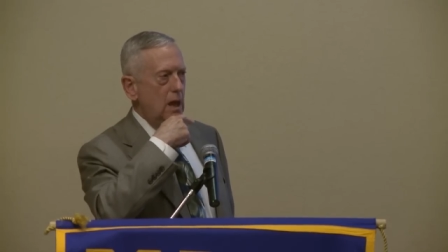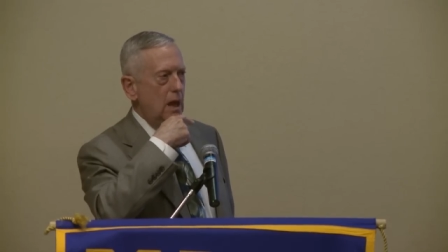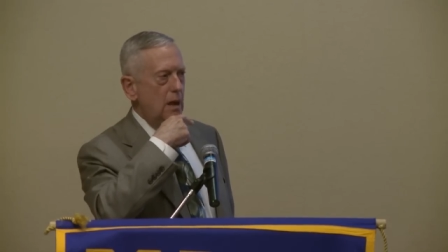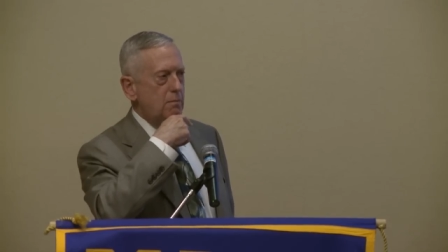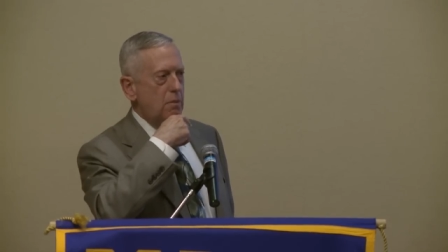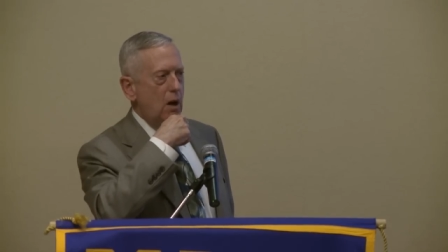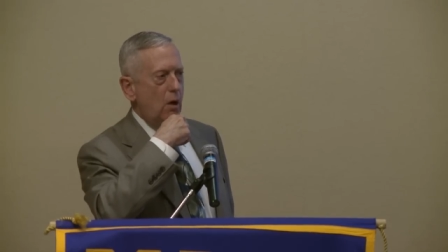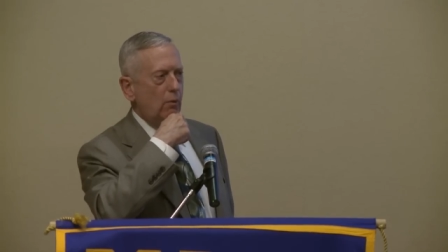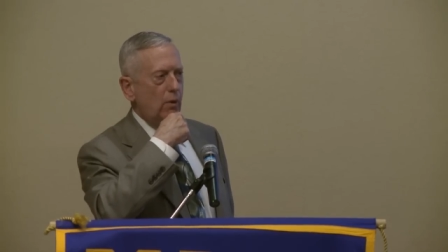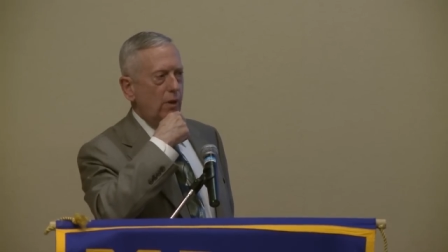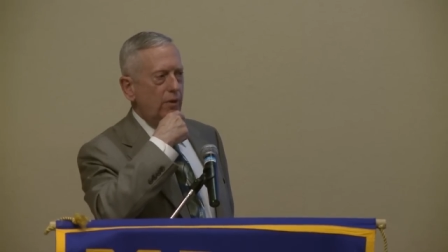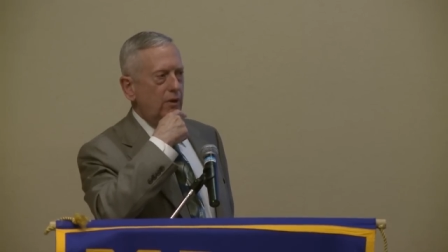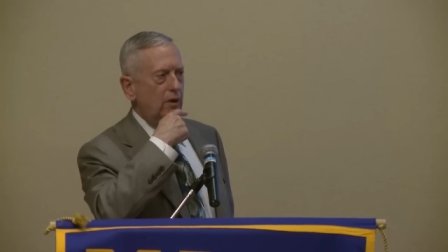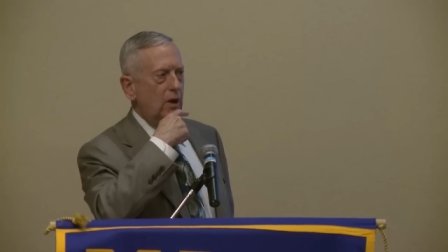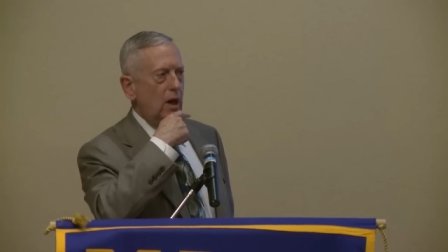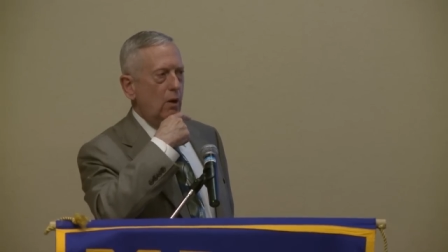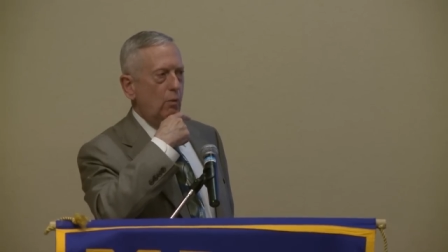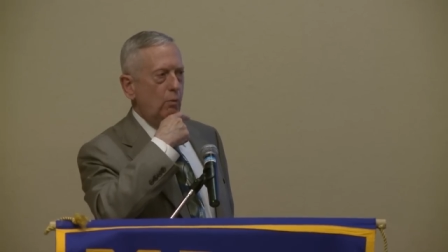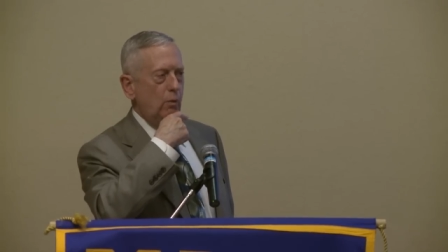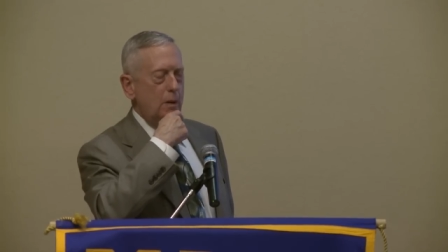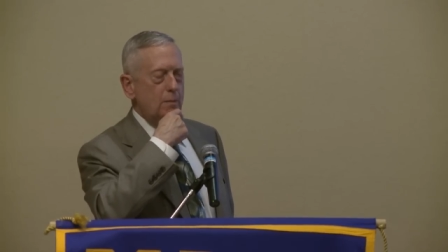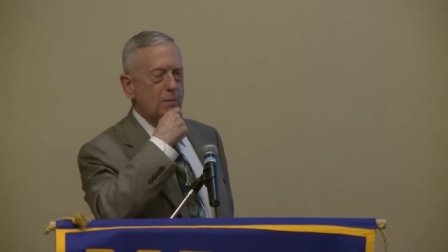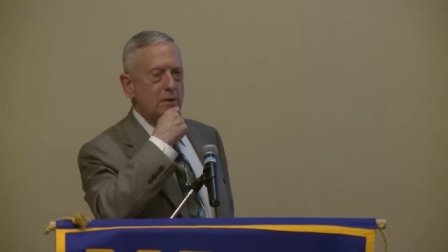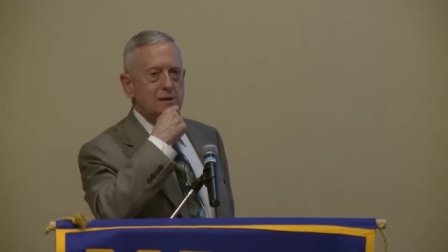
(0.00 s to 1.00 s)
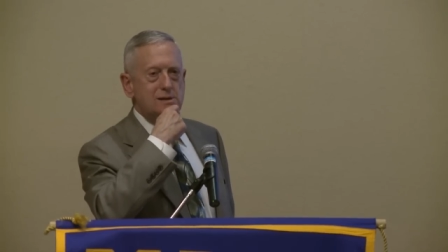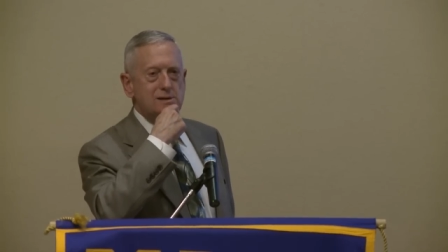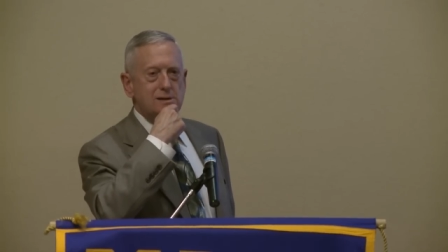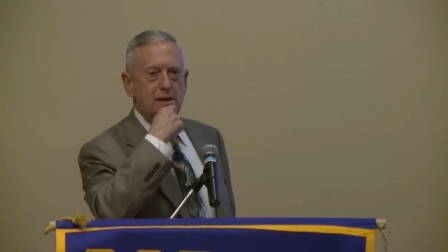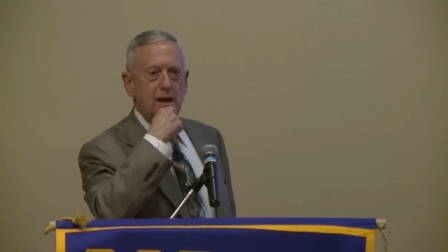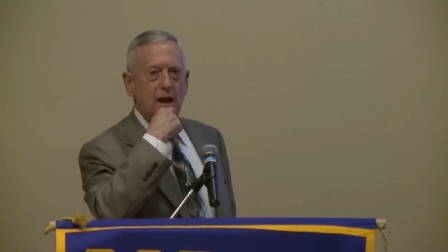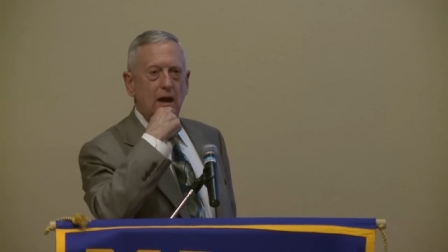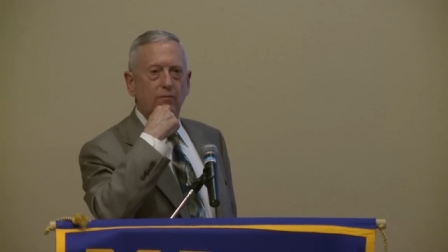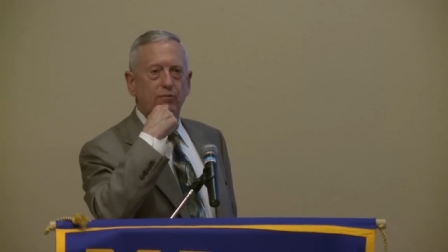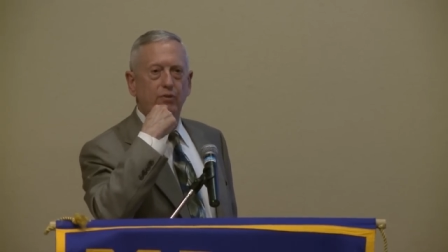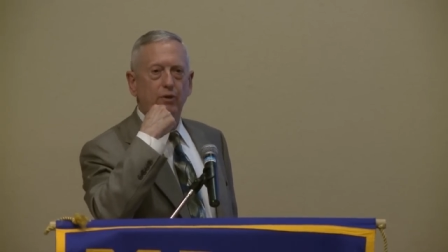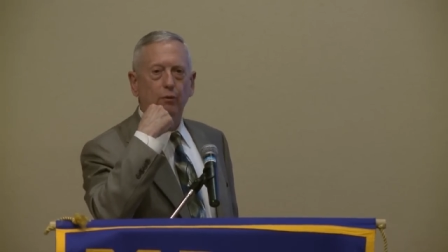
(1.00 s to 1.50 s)
about whether or not women should
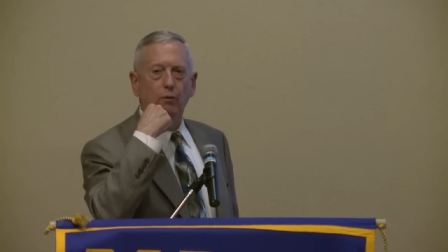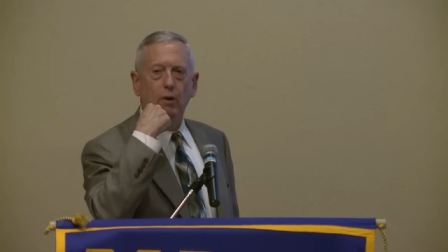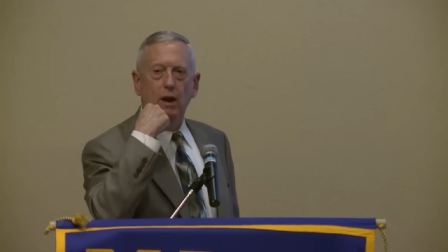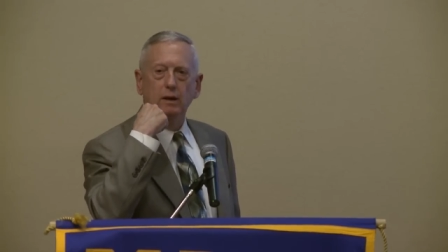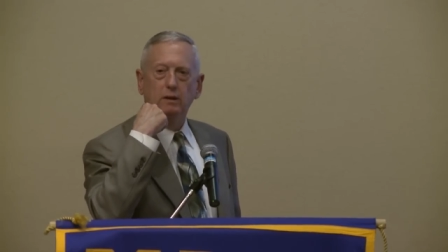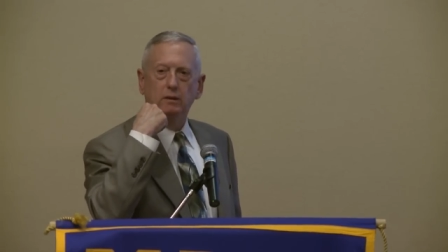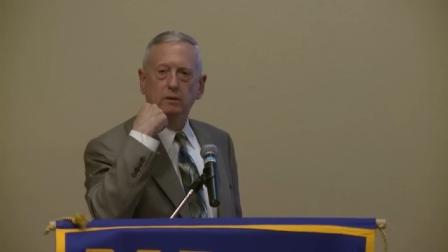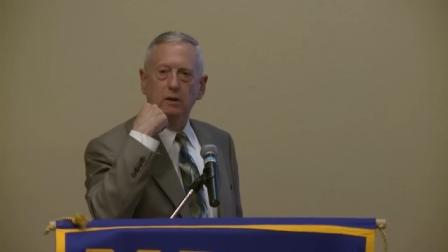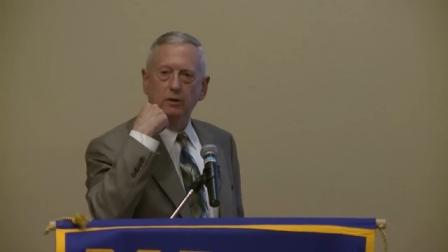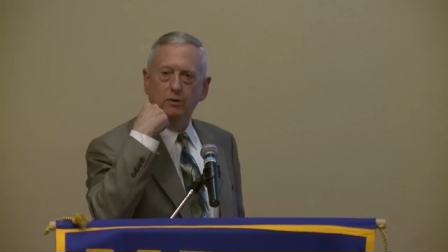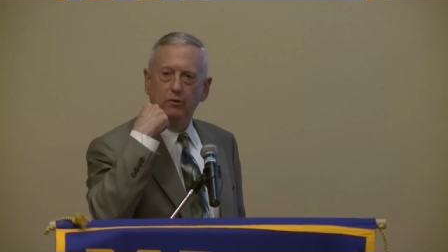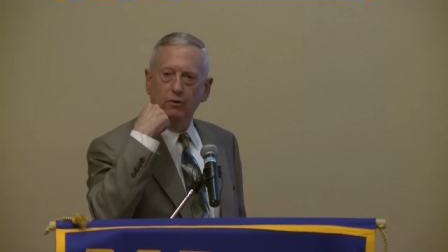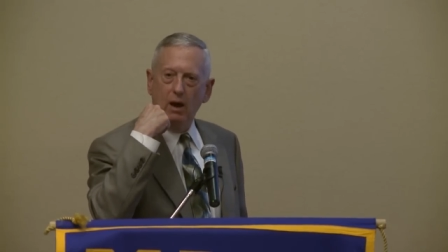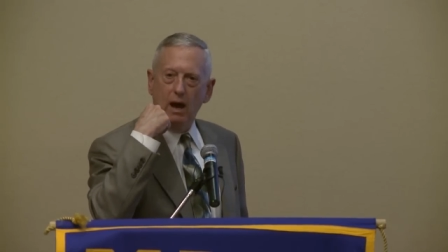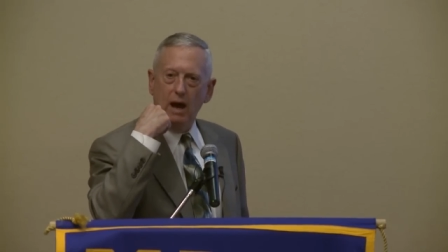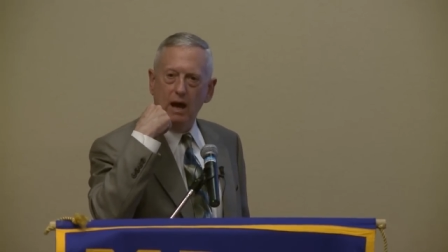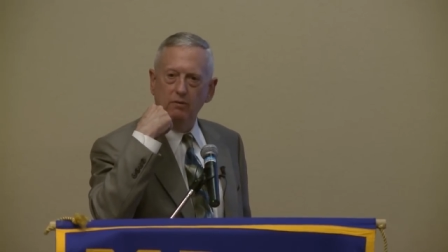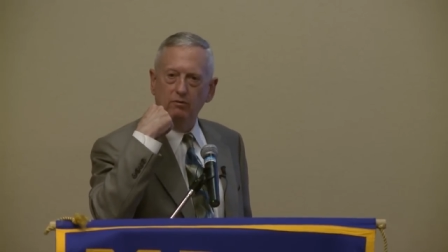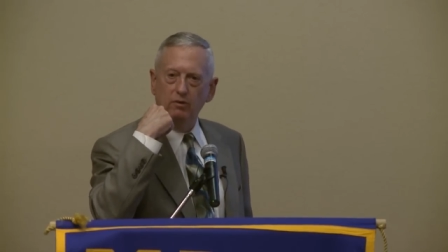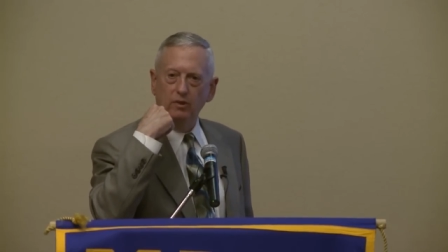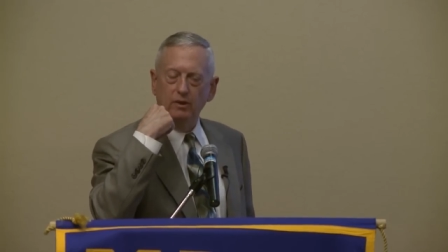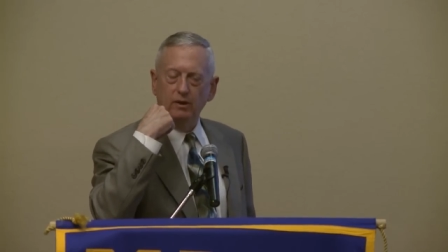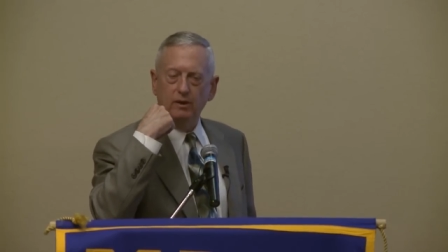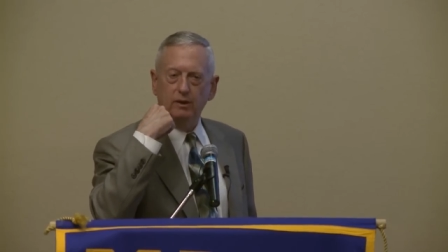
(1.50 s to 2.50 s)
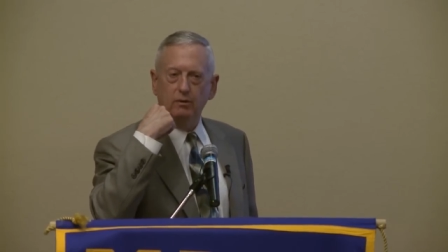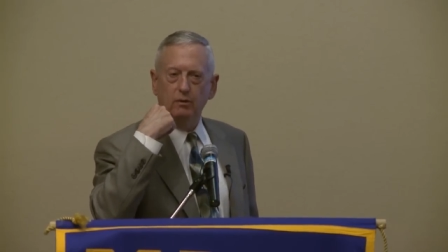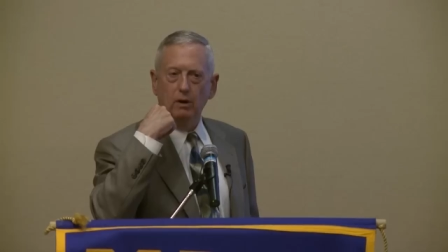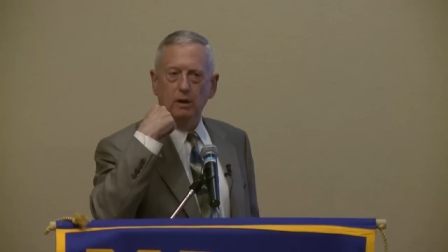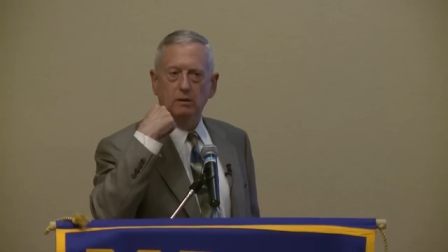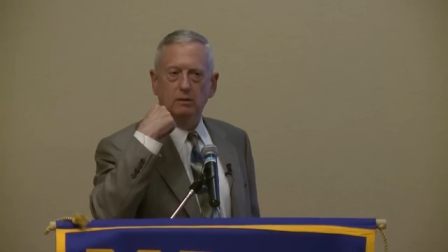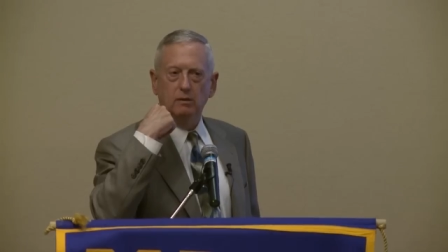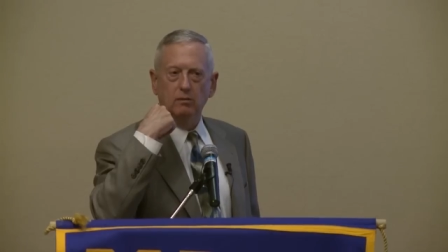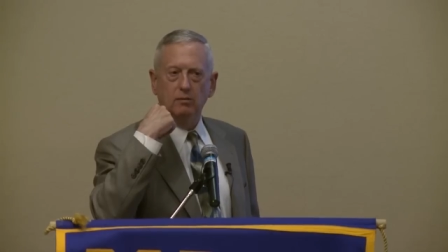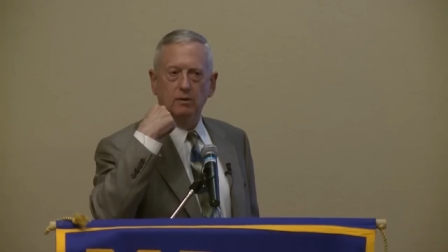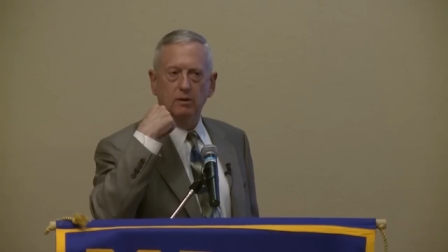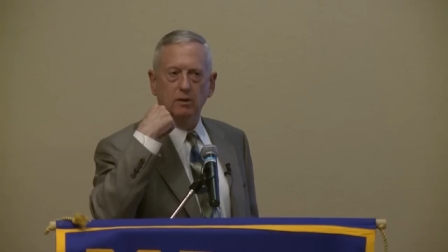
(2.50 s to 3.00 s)
have the right to drive in the
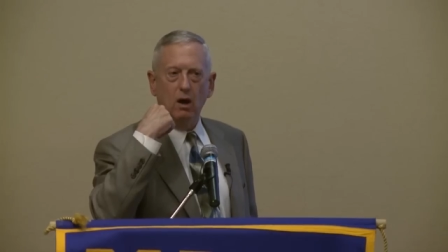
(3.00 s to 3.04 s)
streets of